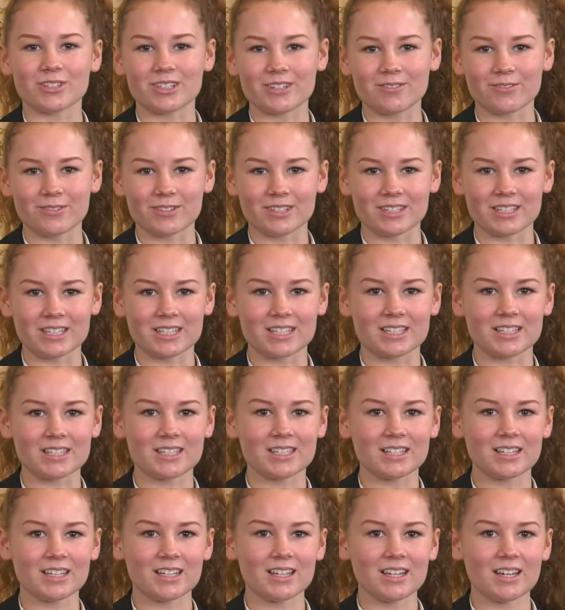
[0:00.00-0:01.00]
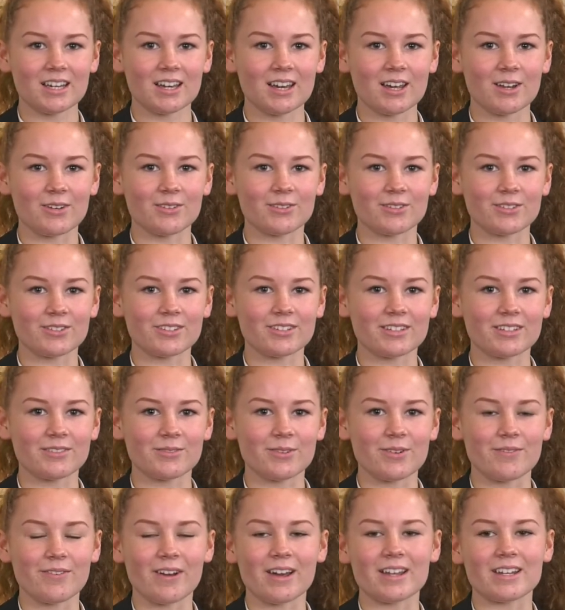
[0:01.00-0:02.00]
differences, and
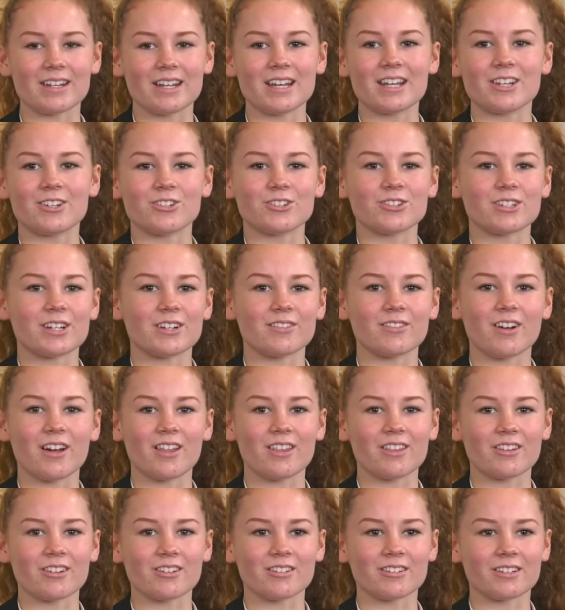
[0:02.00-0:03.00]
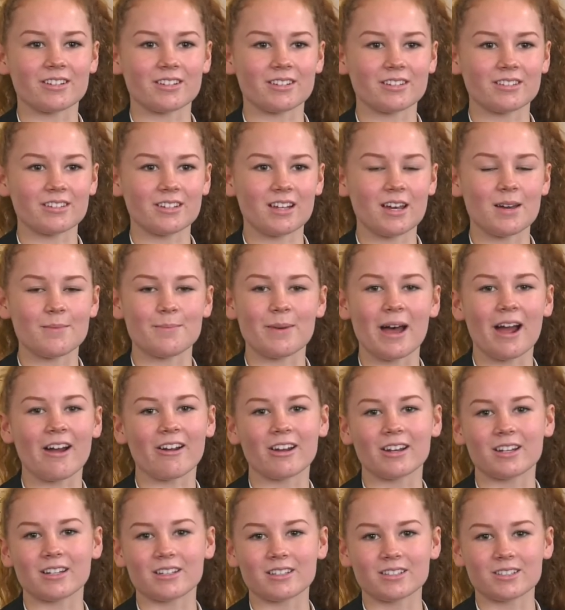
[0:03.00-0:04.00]
we find it interesting rather than a
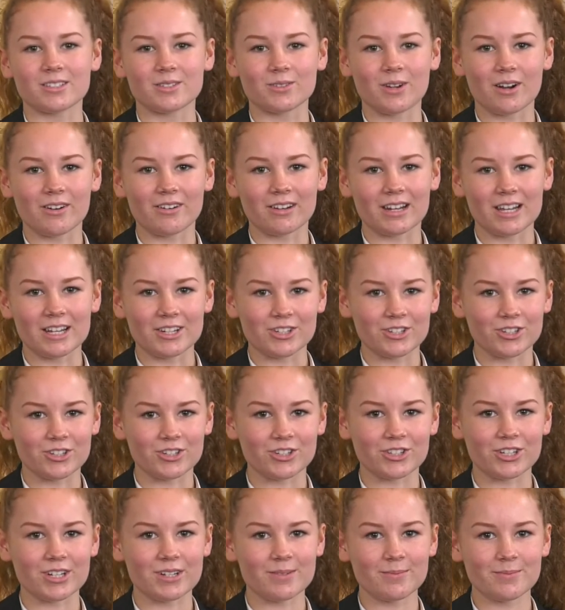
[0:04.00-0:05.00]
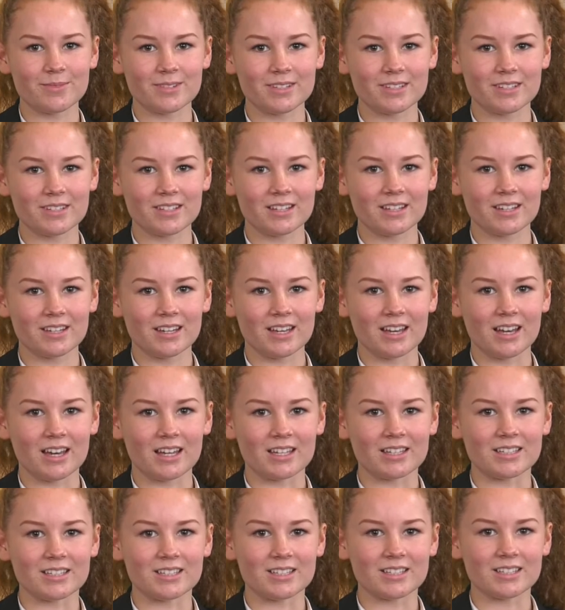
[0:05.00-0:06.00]
barrier to our relationships.
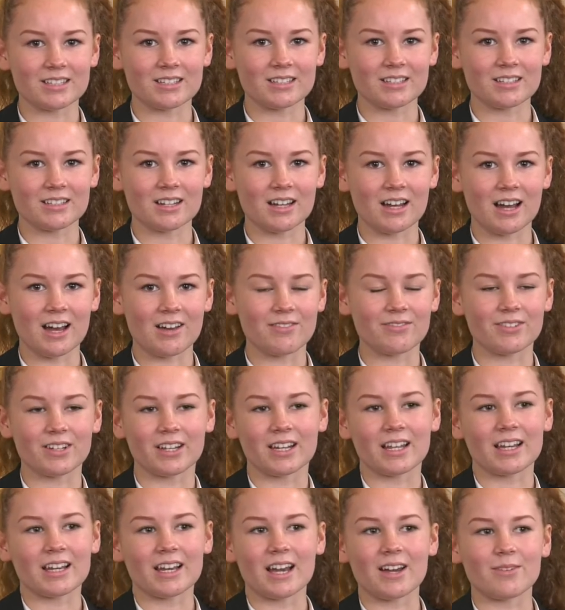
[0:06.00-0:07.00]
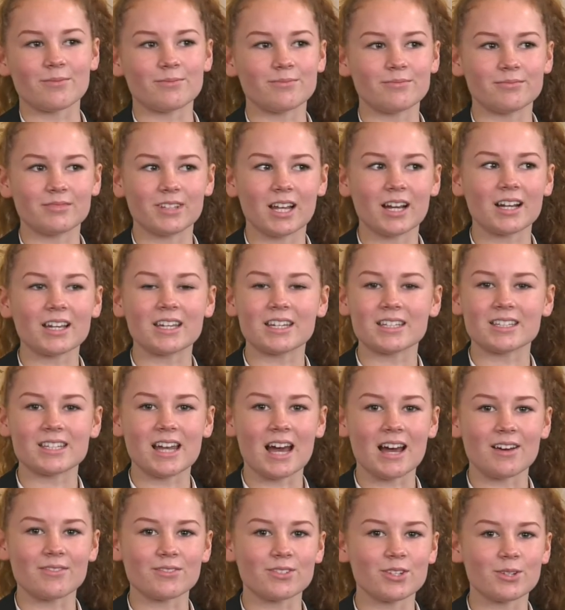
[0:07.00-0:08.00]
And I feel like I'm lucky to
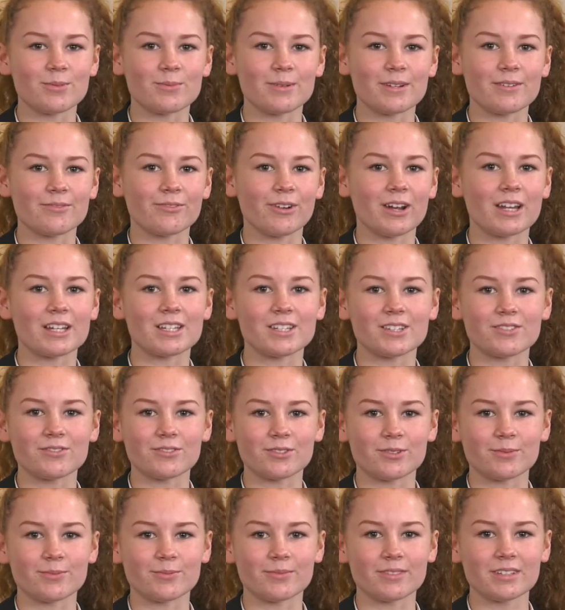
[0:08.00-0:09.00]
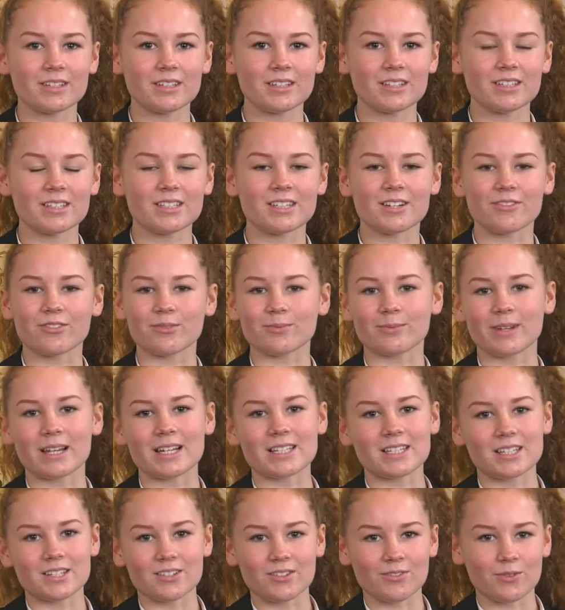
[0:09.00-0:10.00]
have so many friends from different
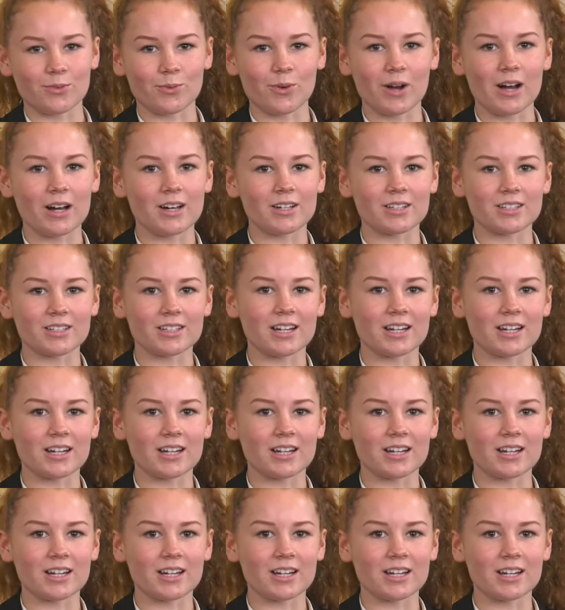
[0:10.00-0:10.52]
places of the world.